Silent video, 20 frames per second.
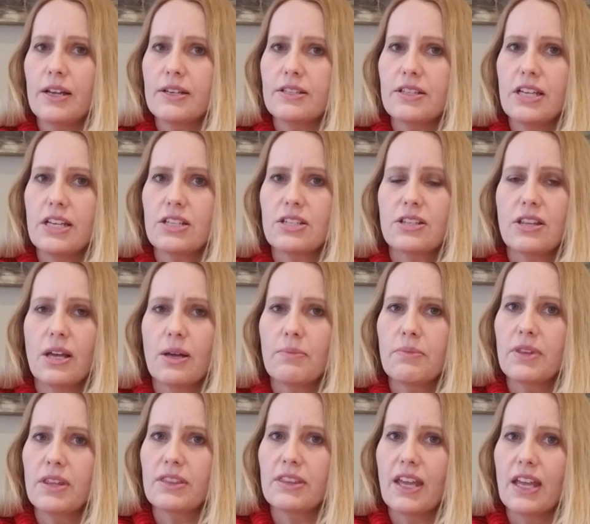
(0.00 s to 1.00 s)
Teach them
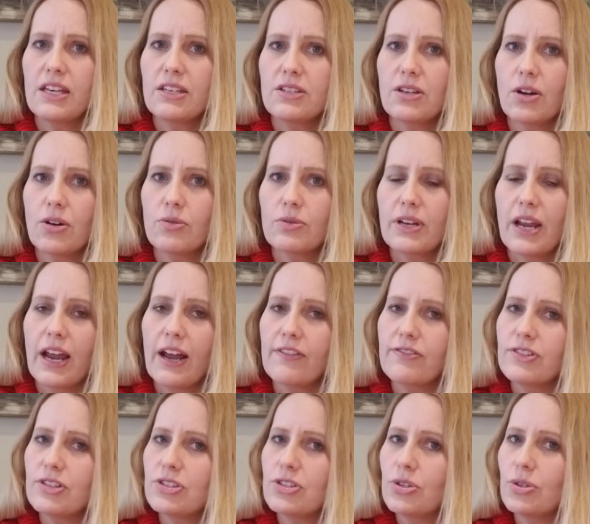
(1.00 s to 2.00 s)
that they don't have
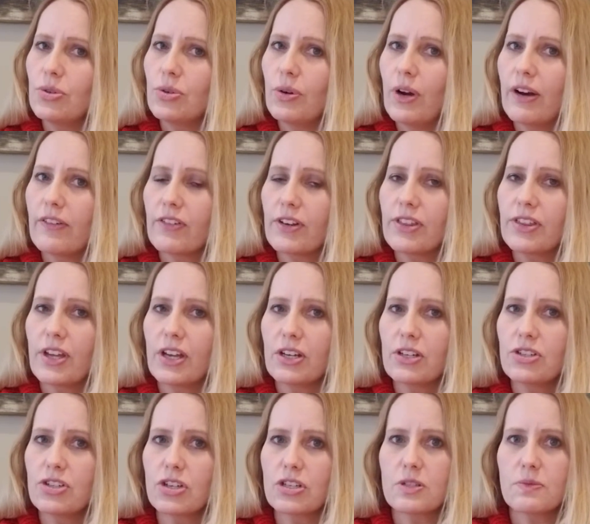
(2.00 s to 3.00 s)
to do everything
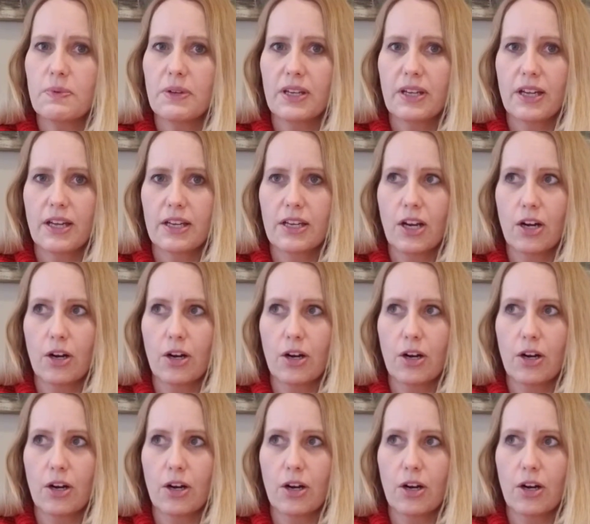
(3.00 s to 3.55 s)
just because